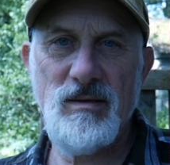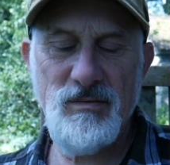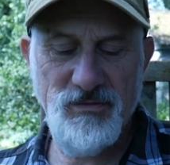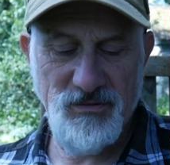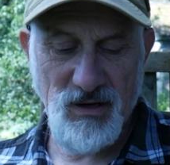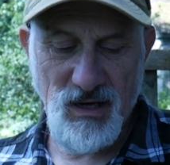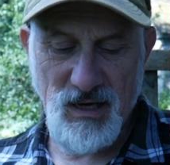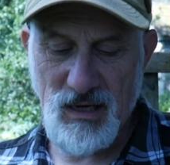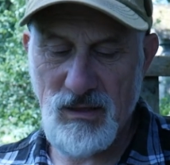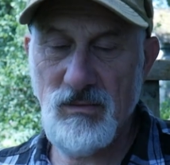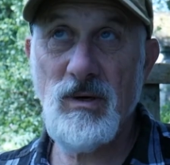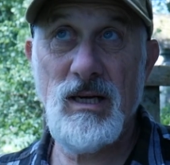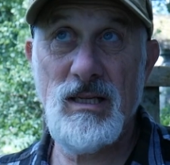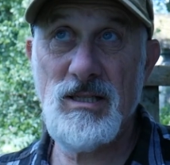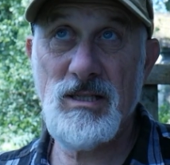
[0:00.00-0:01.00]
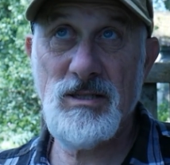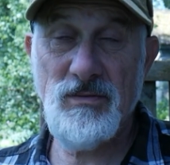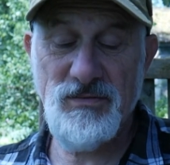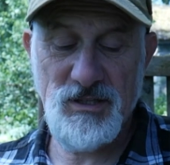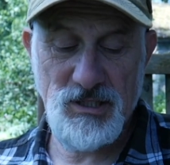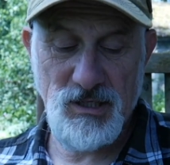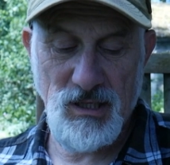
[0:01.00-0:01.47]
fine while there's a
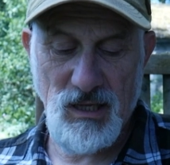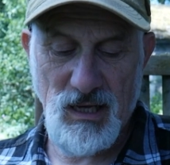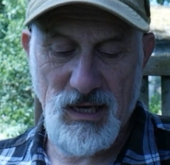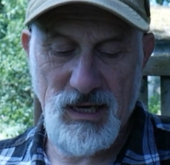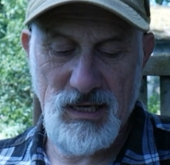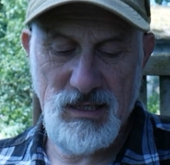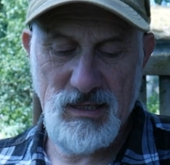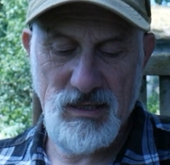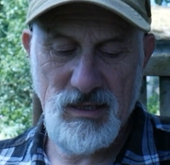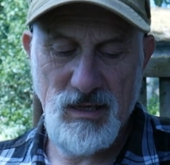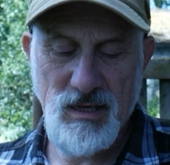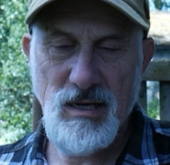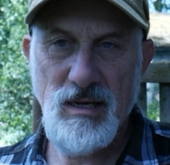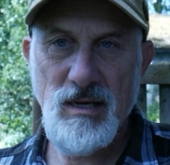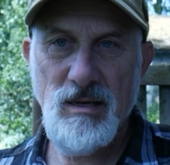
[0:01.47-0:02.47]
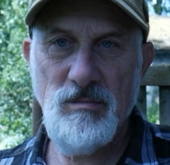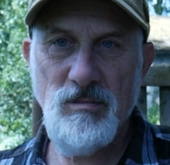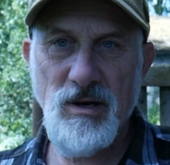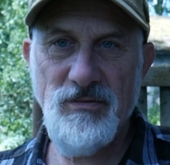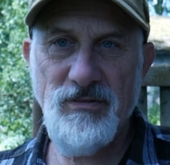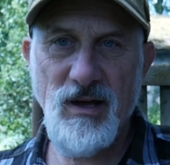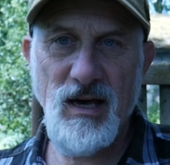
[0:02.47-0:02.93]
sufficient light,
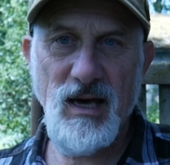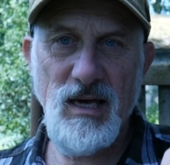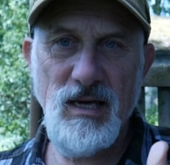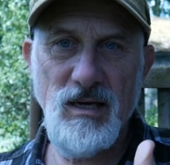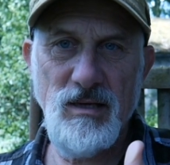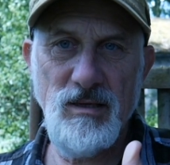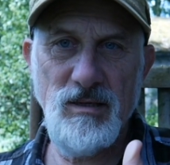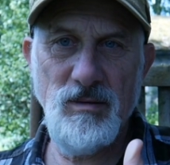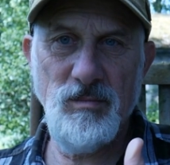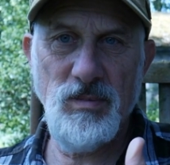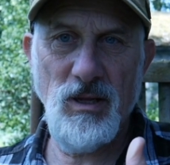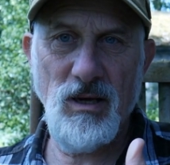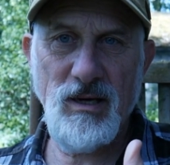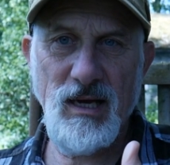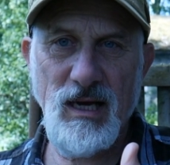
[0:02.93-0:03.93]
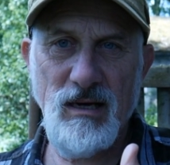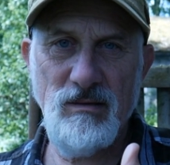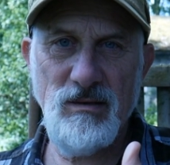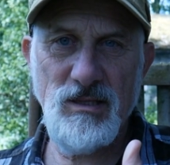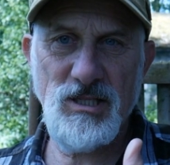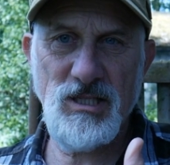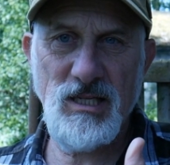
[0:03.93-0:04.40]
but if I block
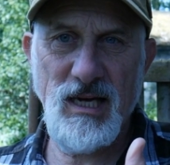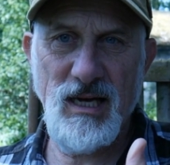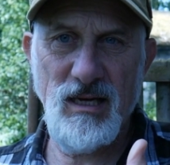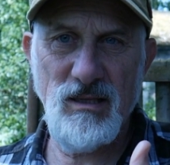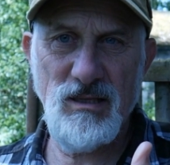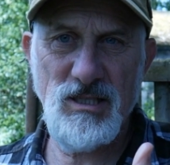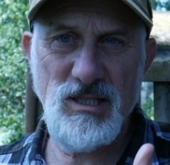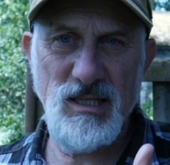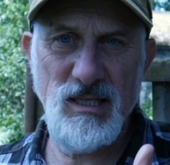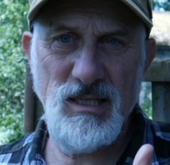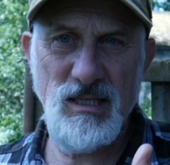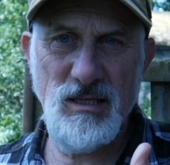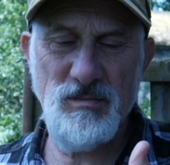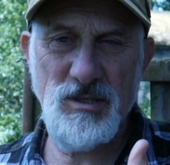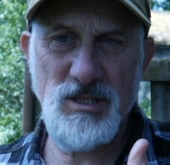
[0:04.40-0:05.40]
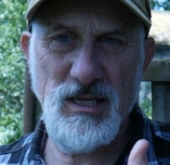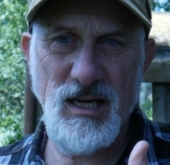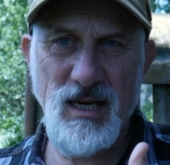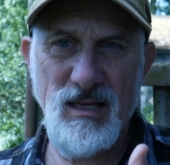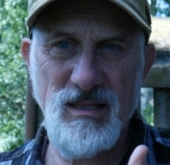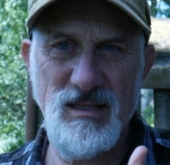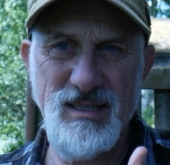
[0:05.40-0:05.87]
out the cell, the selenium
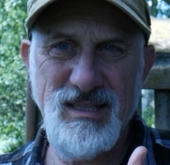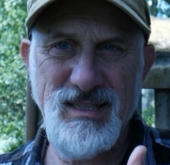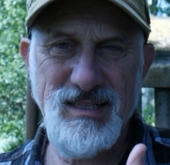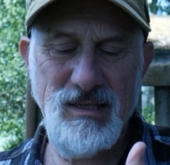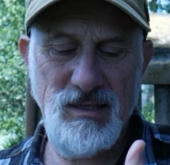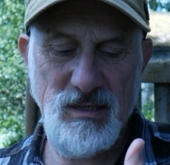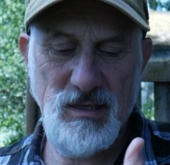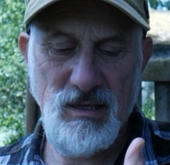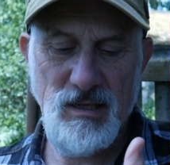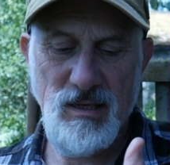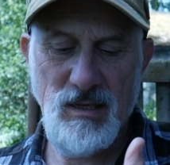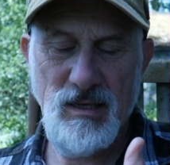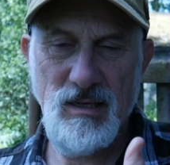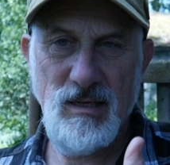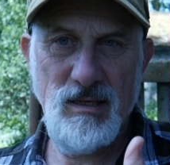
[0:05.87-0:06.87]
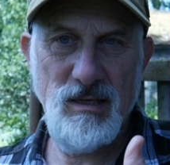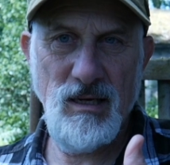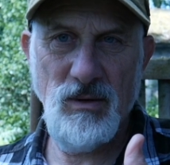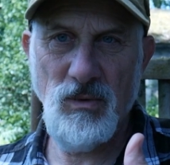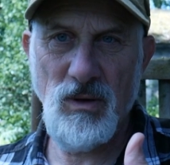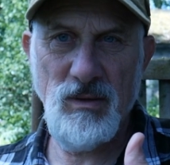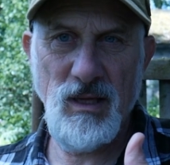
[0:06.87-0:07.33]
cell,
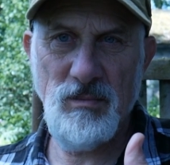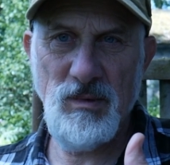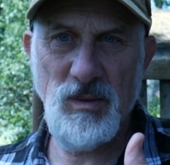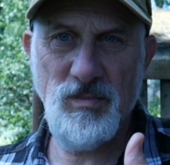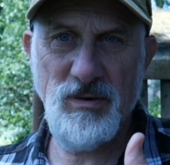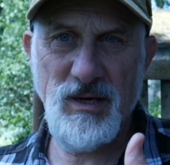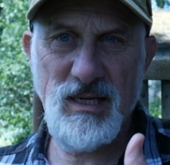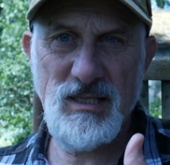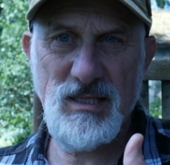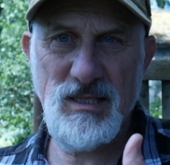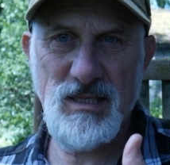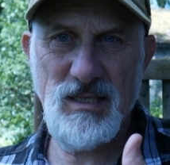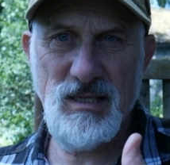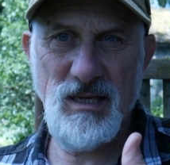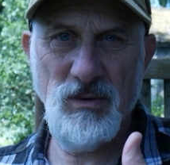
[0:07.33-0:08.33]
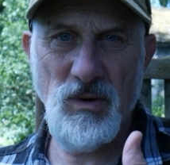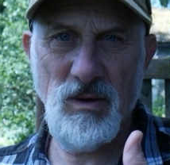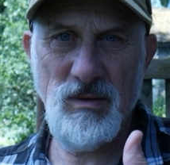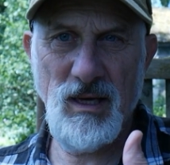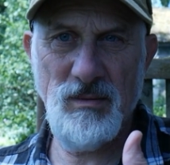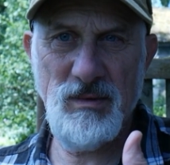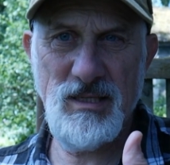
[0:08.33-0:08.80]
it won't let me press, it
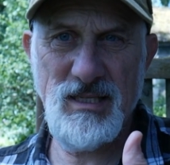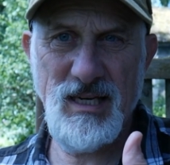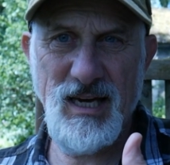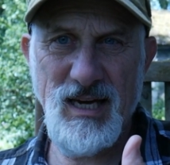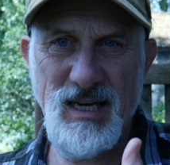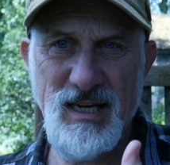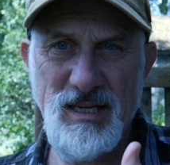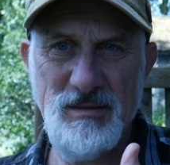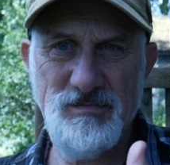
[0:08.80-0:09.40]
won't let me take.